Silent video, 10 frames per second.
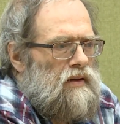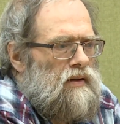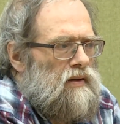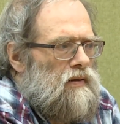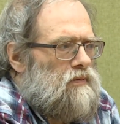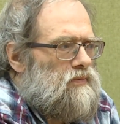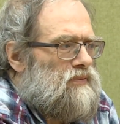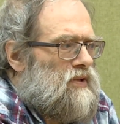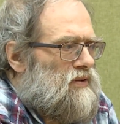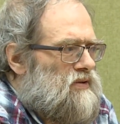Uh,
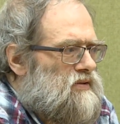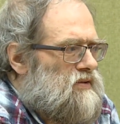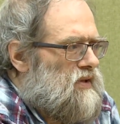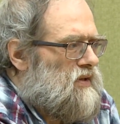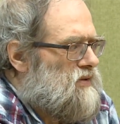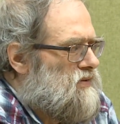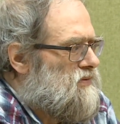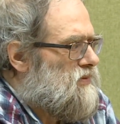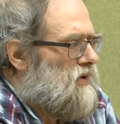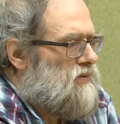because in the case of
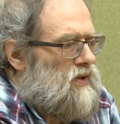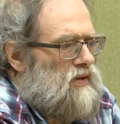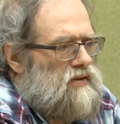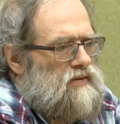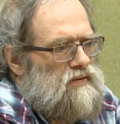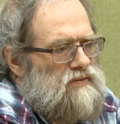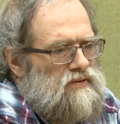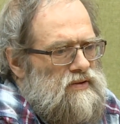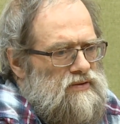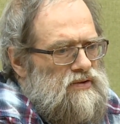the Mahabharata,
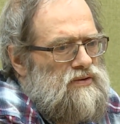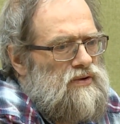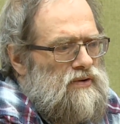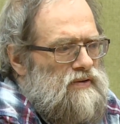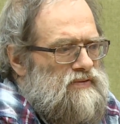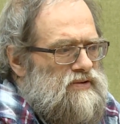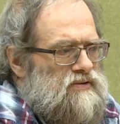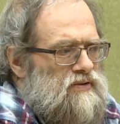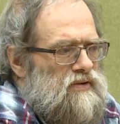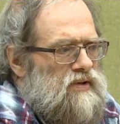you know, the core of the
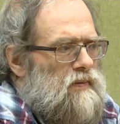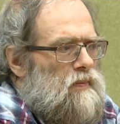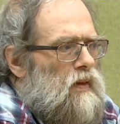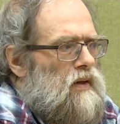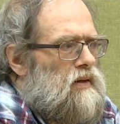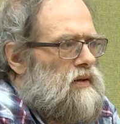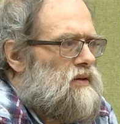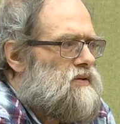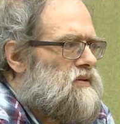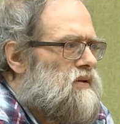story
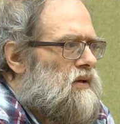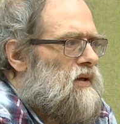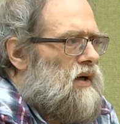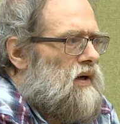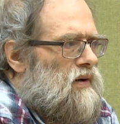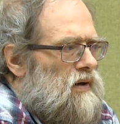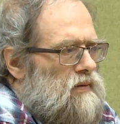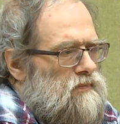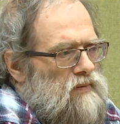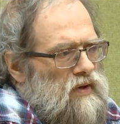is
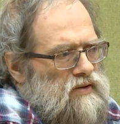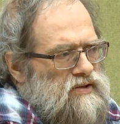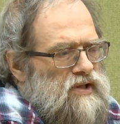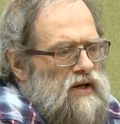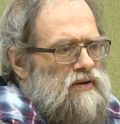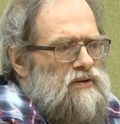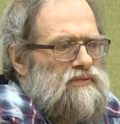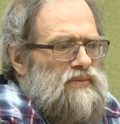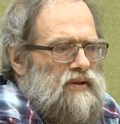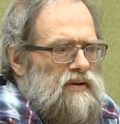um, a
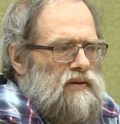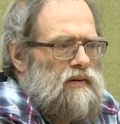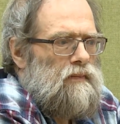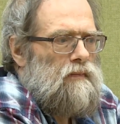chariot battle.